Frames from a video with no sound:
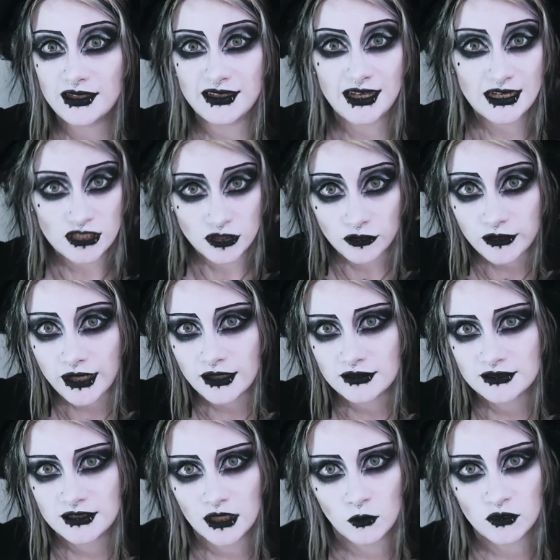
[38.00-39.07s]
getting your
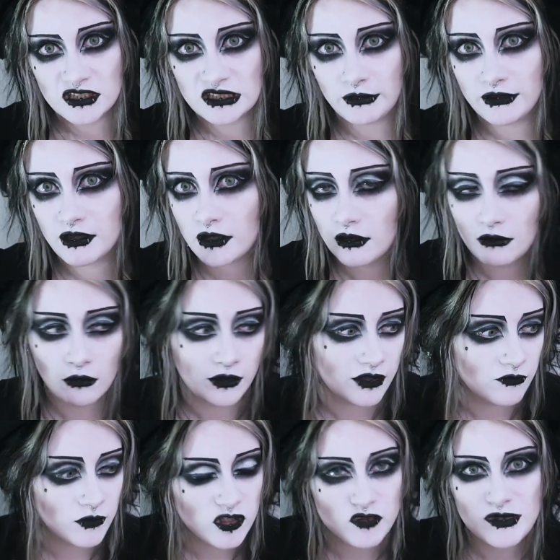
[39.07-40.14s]
nails done was something that only
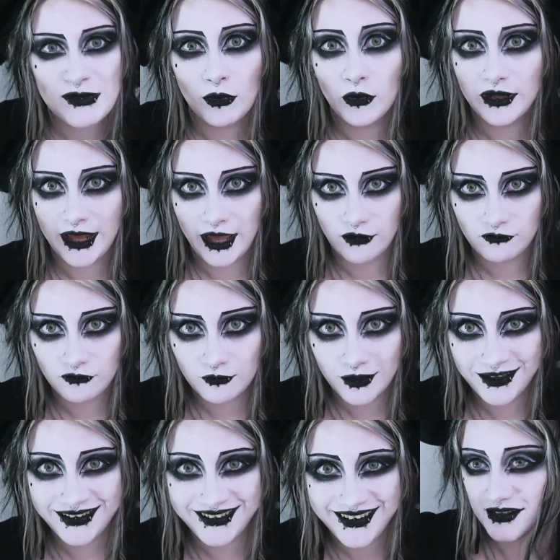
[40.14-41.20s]
rich people could have
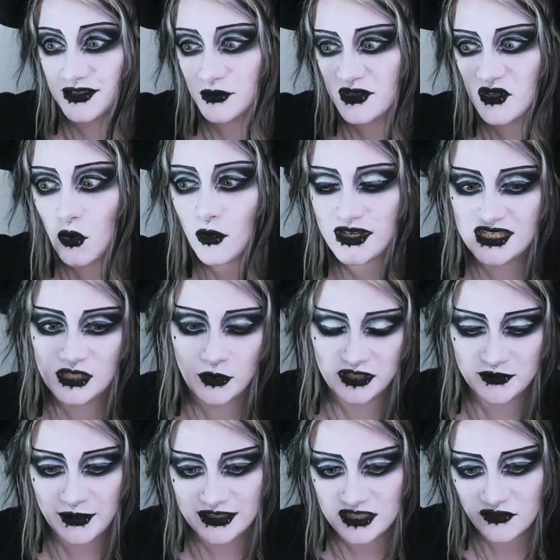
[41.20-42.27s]
because it was always so
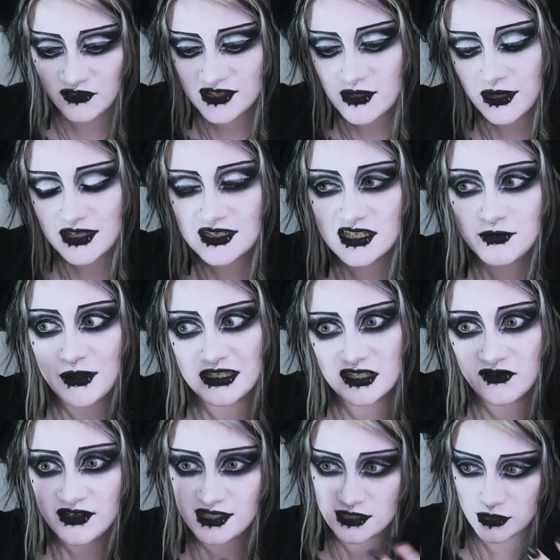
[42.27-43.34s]
expensive. It's not as
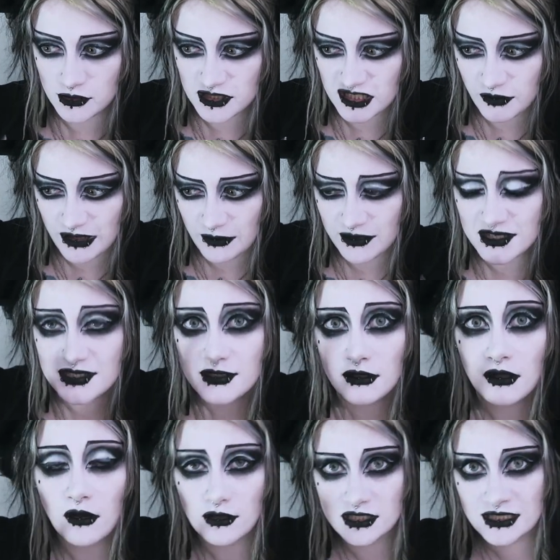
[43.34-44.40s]
expensive as it used to be, but it still
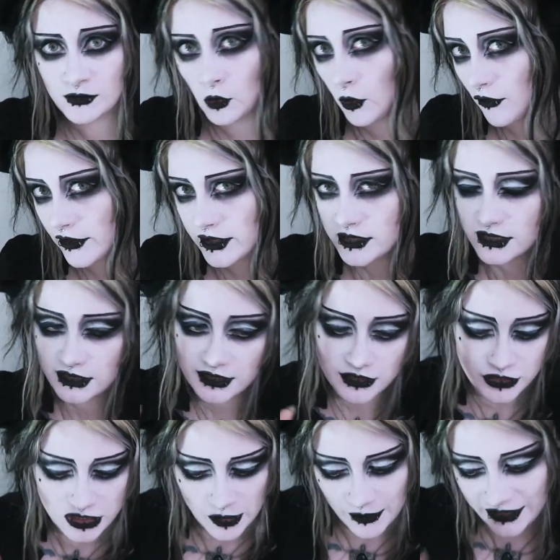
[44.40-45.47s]
costs more than it did
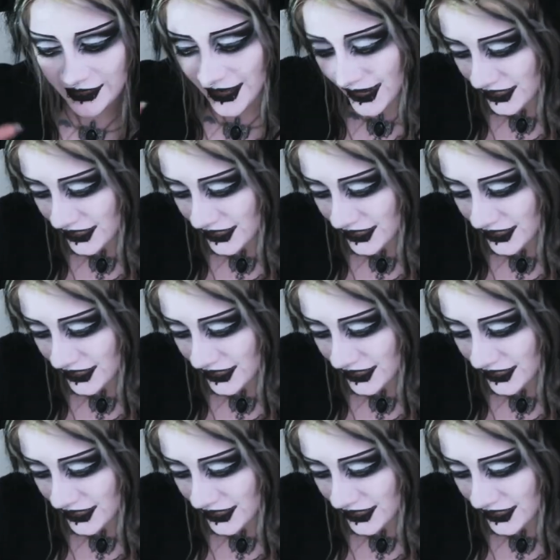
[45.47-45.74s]
in Germany